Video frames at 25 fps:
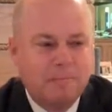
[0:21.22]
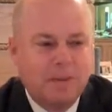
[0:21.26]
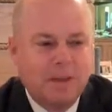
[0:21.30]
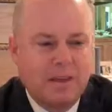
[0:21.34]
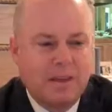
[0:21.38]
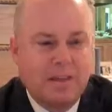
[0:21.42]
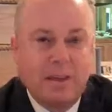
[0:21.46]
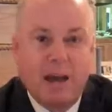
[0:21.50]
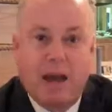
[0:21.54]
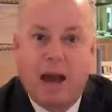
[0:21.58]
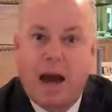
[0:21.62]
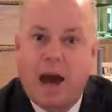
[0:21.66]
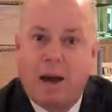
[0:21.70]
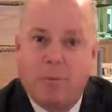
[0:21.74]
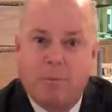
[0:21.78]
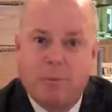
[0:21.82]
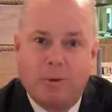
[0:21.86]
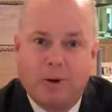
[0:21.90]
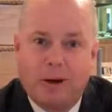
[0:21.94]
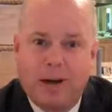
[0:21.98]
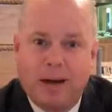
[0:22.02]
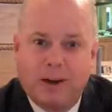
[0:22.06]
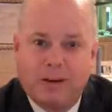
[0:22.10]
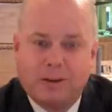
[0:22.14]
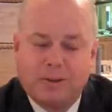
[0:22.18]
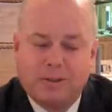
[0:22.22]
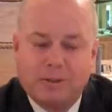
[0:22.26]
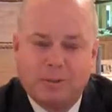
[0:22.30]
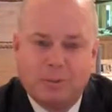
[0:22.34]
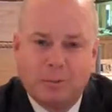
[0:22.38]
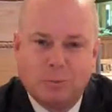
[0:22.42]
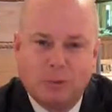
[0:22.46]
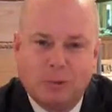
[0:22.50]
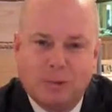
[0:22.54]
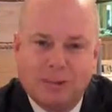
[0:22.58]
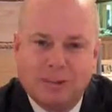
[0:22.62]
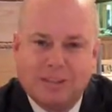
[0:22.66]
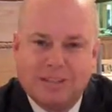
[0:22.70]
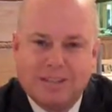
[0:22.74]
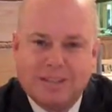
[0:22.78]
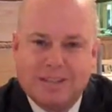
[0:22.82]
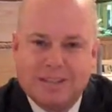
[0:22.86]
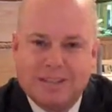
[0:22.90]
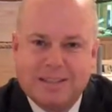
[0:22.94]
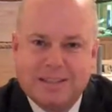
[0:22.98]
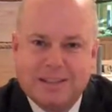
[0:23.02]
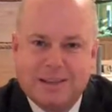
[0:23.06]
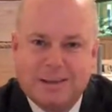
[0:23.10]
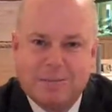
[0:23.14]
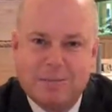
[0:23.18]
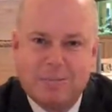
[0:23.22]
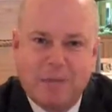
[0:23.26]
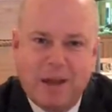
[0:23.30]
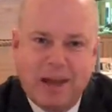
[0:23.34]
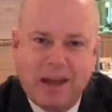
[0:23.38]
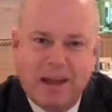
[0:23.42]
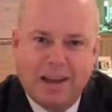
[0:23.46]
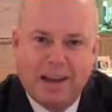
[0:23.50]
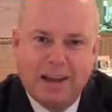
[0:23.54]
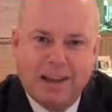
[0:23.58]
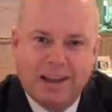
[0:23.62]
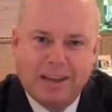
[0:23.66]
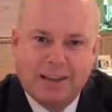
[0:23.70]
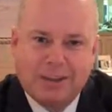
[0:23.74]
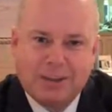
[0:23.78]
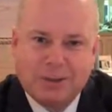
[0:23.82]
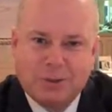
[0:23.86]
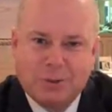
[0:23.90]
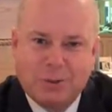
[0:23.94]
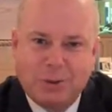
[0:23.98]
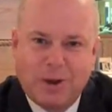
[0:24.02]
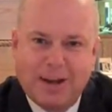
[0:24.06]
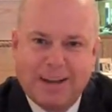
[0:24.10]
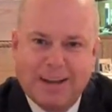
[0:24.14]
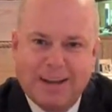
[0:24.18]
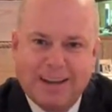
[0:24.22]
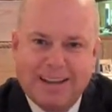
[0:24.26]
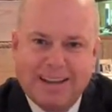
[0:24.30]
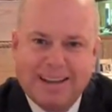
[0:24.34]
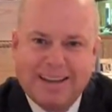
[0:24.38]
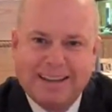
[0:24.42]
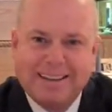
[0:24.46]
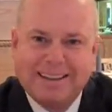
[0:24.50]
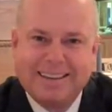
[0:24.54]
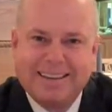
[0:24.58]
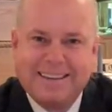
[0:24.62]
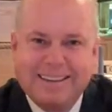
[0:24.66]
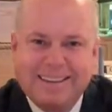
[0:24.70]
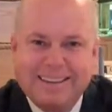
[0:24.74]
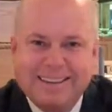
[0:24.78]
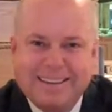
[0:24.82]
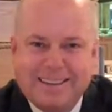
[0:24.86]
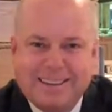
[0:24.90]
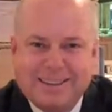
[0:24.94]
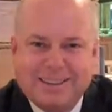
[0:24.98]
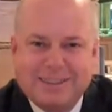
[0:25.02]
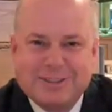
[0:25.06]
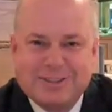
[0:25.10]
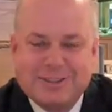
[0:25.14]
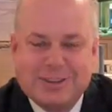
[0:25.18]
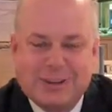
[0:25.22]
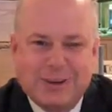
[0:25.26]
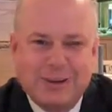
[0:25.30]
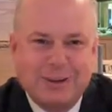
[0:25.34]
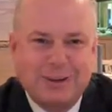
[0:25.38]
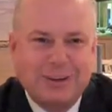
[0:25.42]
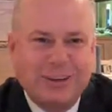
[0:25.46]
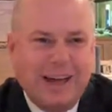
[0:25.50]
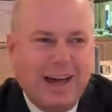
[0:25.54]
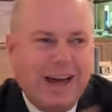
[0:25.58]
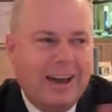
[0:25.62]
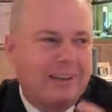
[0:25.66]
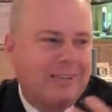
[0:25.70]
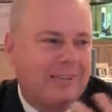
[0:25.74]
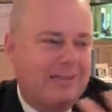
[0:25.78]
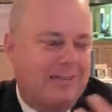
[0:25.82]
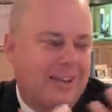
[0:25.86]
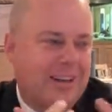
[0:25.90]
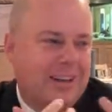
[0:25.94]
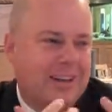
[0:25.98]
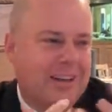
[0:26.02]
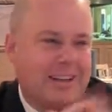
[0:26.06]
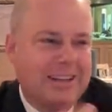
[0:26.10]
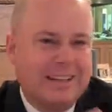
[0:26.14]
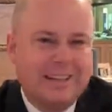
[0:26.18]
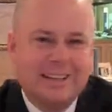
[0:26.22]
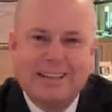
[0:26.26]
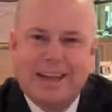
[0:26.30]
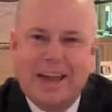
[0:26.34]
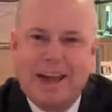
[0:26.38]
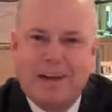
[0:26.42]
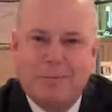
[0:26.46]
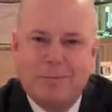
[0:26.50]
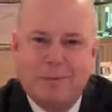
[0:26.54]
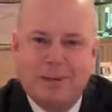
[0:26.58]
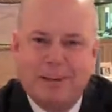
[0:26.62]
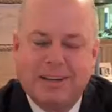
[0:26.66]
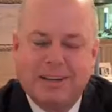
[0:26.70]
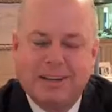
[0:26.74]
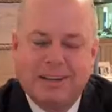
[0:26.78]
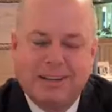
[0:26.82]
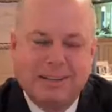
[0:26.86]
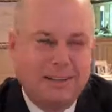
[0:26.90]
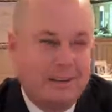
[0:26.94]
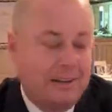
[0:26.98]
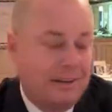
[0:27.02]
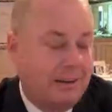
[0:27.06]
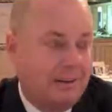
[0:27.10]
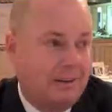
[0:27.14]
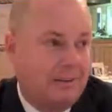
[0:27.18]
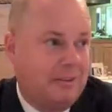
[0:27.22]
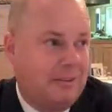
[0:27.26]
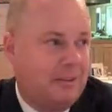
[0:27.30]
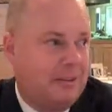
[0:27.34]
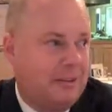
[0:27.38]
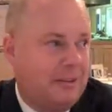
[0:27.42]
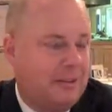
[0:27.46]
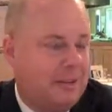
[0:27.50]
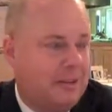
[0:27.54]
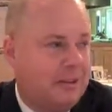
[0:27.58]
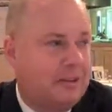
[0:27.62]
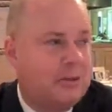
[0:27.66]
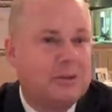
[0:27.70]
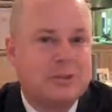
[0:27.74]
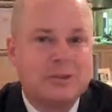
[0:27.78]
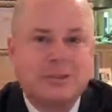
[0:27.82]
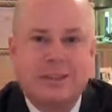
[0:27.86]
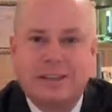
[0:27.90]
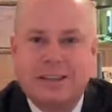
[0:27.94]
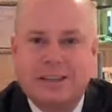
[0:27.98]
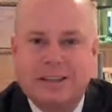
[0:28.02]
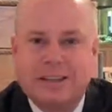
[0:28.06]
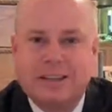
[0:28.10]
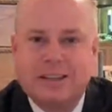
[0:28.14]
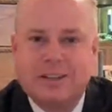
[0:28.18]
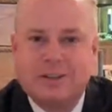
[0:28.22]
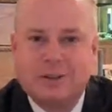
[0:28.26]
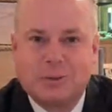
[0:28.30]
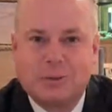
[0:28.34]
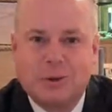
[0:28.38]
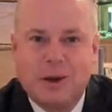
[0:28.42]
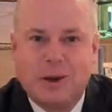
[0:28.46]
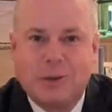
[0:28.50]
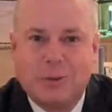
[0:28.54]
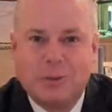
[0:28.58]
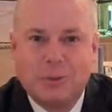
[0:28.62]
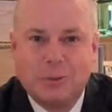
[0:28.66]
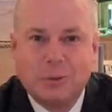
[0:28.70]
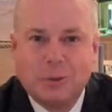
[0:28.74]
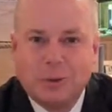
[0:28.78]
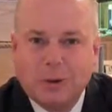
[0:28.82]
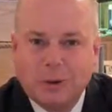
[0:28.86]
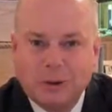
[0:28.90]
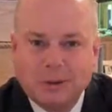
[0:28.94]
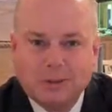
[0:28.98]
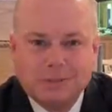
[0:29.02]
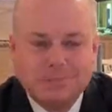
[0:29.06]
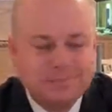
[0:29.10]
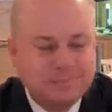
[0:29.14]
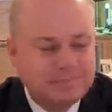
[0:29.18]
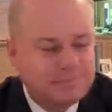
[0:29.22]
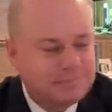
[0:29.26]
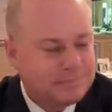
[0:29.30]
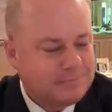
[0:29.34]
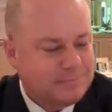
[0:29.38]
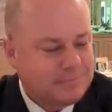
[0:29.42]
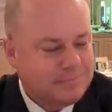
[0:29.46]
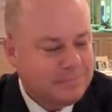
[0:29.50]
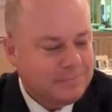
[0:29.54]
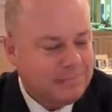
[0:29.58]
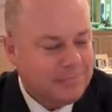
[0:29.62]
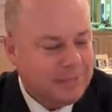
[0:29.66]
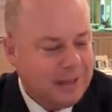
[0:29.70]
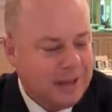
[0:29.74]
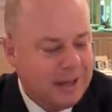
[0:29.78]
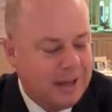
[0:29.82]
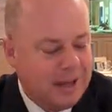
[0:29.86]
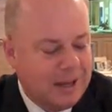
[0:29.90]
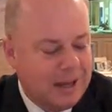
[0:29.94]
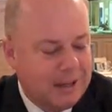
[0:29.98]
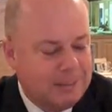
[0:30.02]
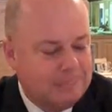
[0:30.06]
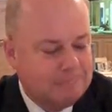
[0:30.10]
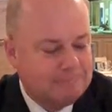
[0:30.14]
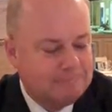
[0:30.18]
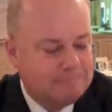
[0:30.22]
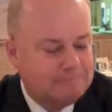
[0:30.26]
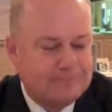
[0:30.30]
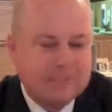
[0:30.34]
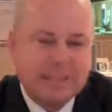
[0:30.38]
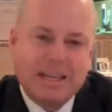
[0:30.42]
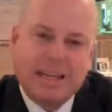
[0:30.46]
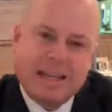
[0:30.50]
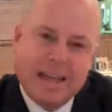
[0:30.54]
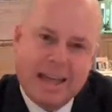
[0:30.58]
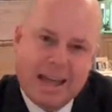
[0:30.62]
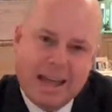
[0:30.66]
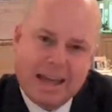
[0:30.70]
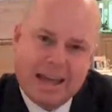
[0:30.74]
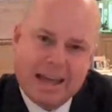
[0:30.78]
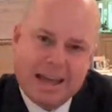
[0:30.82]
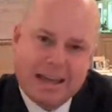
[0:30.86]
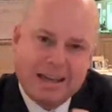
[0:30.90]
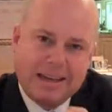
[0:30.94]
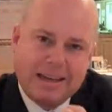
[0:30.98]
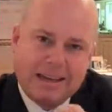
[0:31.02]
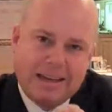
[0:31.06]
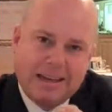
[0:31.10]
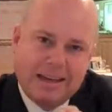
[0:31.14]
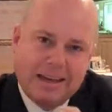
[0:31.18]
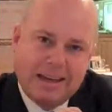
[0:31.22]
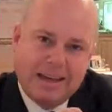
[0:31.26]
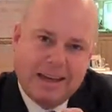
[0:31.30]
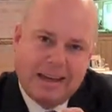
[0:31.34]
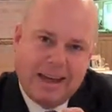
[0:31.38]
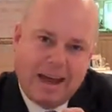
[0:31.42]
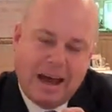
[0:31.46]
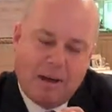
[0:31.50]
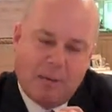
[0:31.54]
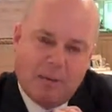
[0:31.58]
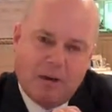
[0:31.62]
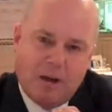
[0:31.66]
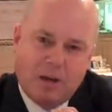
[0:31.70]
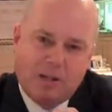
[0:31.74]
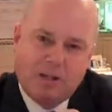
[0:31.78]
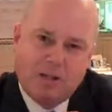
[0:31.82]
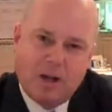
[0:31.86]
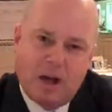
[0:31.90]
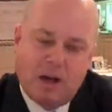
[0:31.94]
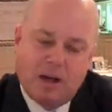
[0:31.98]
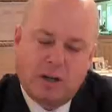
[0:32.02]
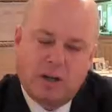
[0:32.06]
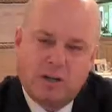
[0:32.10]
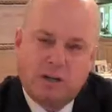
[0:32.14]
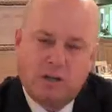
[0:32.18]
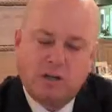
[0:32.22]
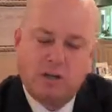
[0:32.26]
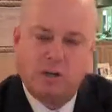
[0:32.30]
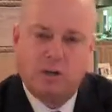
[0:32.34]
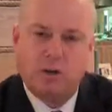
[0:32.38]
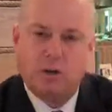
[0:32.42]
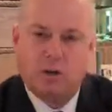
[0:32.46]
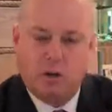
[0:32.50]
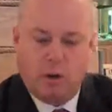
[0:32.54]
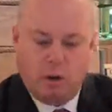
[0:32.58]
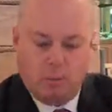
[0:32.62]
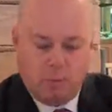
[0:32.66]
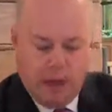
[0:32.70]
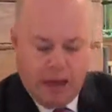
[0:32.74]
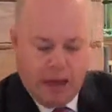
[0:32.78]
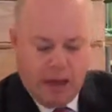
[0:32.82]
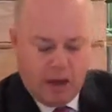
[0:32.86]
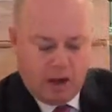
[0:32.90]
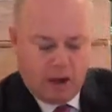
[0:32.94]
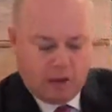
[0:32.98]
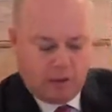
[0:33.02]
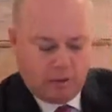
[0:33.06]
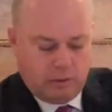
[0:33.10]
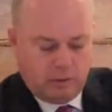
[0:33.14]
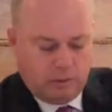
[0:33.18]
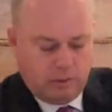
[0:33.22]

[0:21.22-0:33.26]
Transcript: Opera House and we're going to see the ballet Swan Lake. So a lot of fun things happening, interesting things around the world. Today, I want to talk to you about